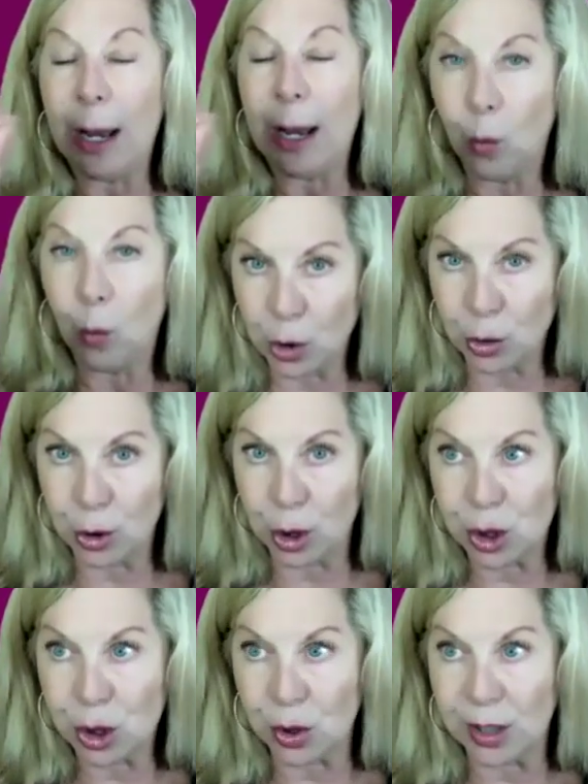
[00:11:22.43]
and what
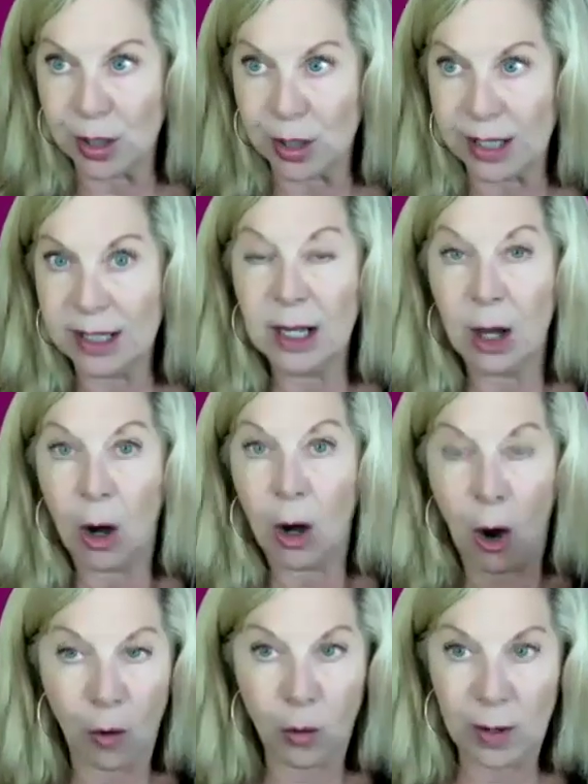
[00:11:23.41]
you're nurturing
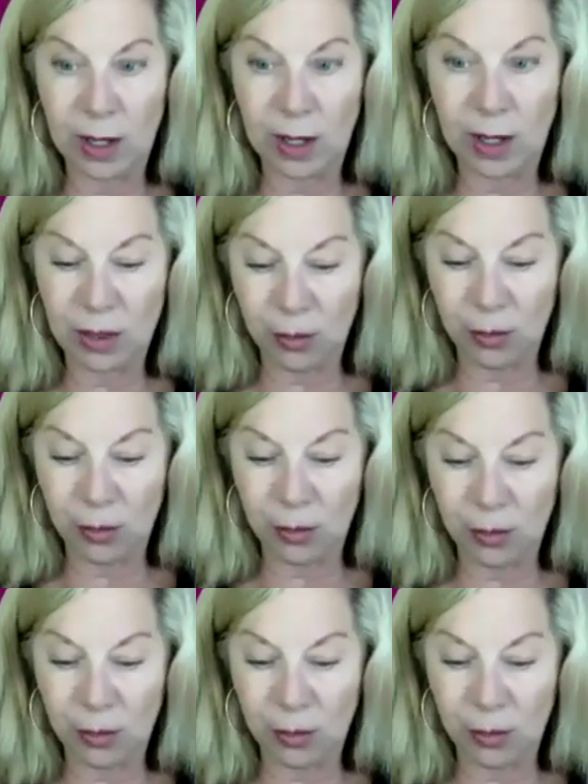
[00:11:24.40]
all the way through.